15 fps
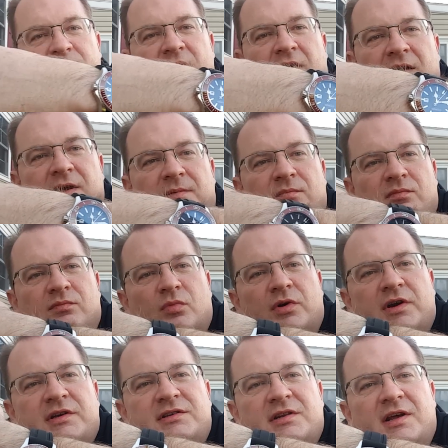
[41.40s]
I'm
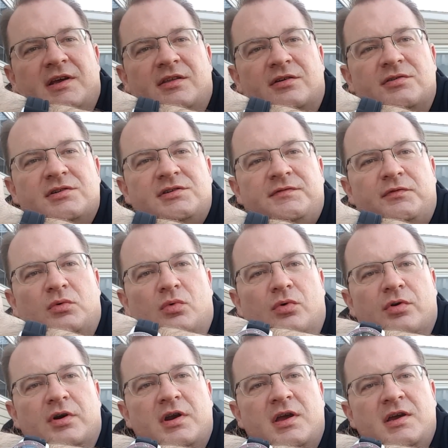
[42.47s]
wearing today the Christopher
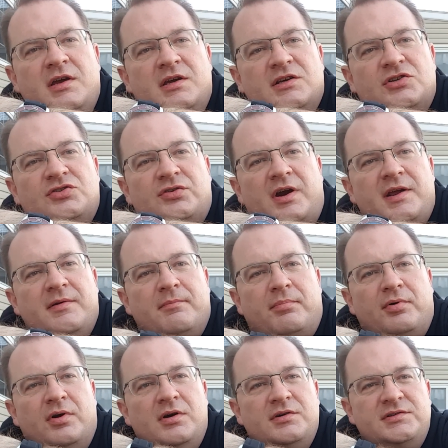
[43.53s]
Ward Trident
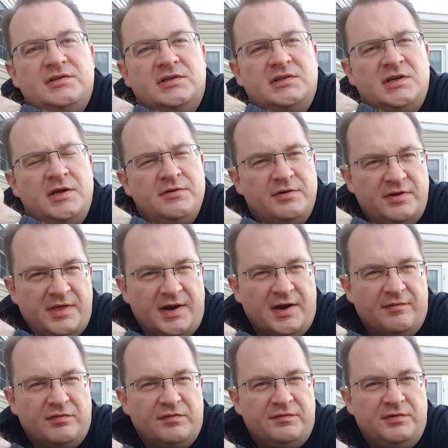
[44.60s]
Pro 600 that
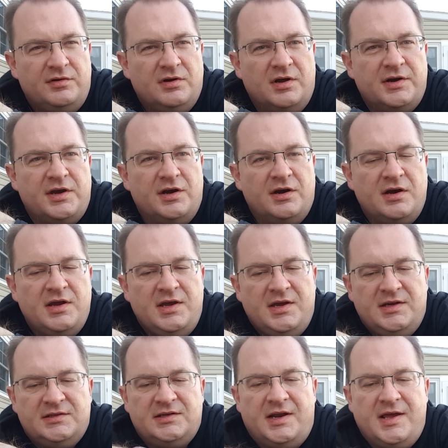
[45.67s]
I've reviewed on here.
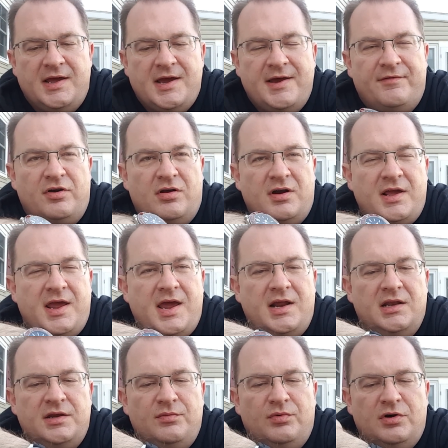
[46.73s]
Today I have it on a
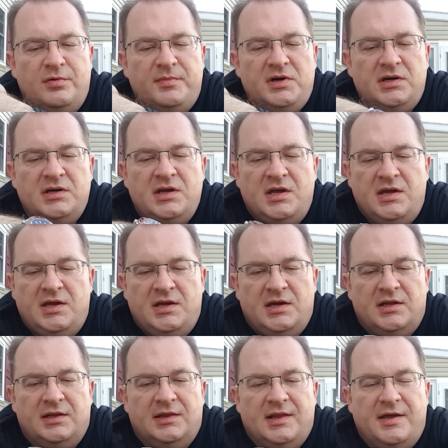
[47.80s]
Hadley Roma
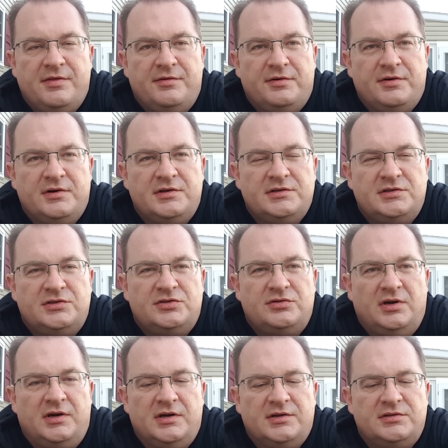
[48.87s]
rubber
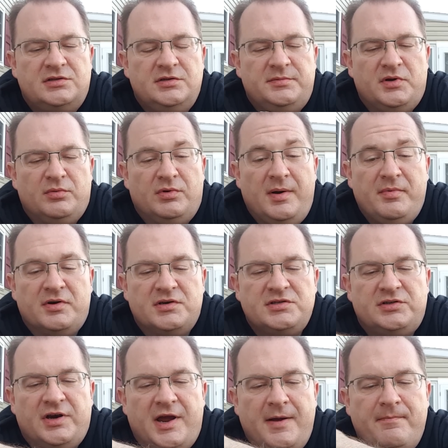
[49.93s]

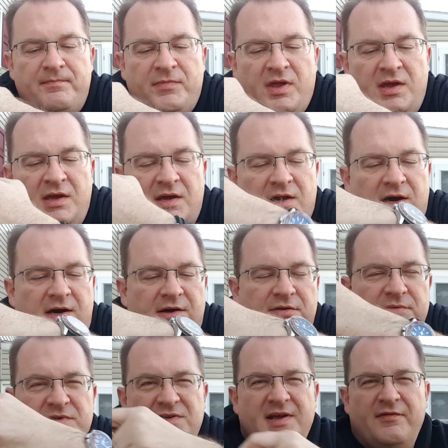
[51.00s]
strap. The
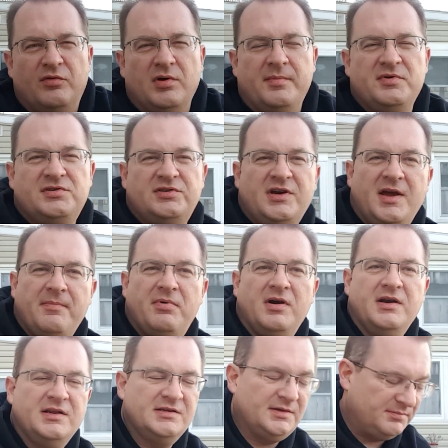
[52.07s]
reason I have a rubber strap
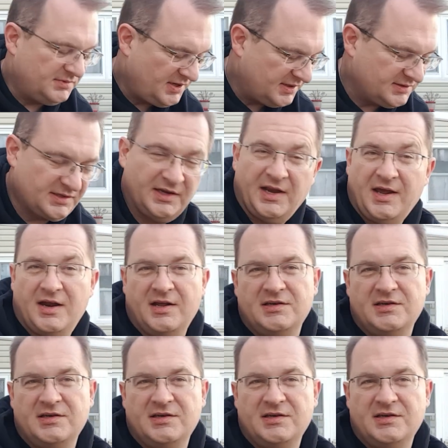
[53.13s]
on it is I'm testing it out.